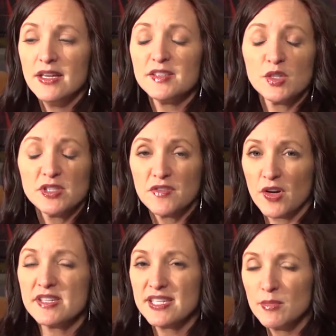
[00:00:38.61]
So it's
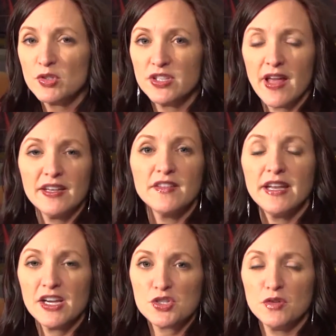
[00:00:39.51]
very similar to that in the
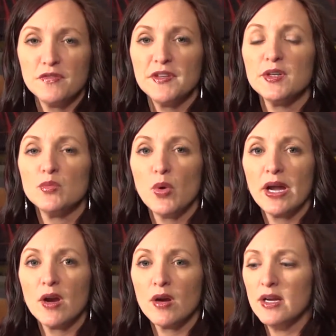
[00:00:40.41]
national field,
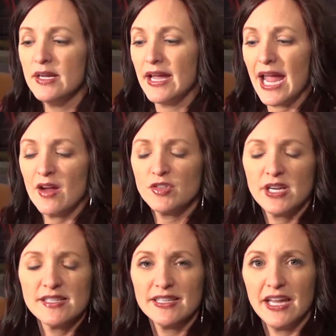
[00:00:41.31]
where
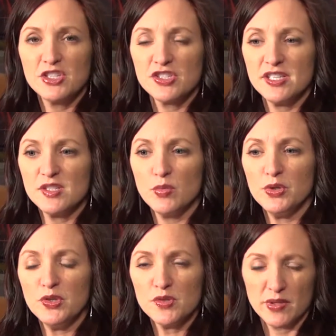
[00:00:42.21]
advertising agencies will
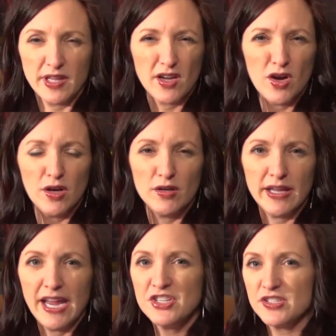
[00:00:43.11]
use what they call
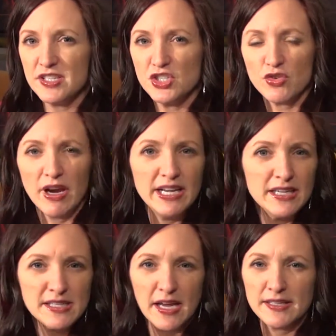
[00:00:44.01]
agency
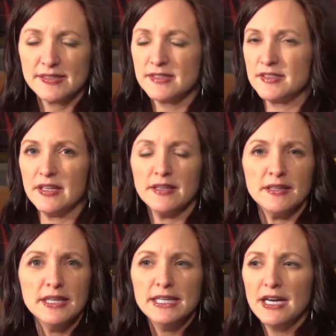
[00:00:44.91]
trading desks
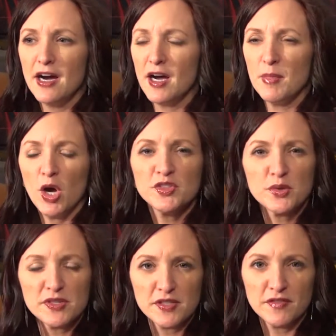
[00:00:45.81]
and all
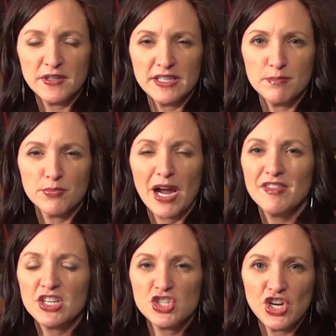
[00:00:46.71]
sorts of
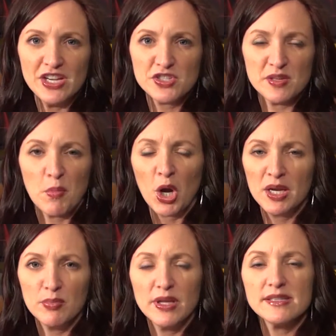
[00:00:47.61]
private exchanges and
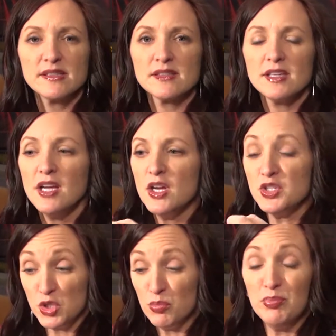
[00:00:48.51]
marketplaces
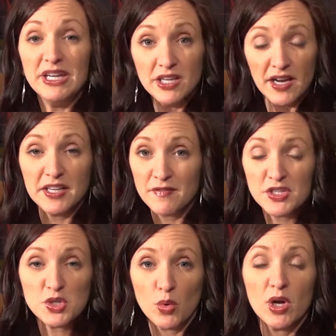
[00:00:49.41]
to bid on
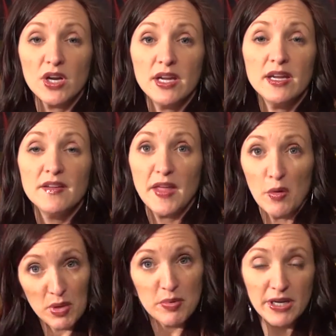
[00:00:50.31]
inventory that
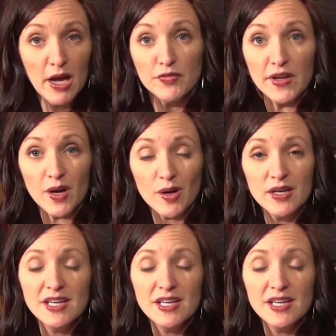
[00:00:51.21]
we put out there.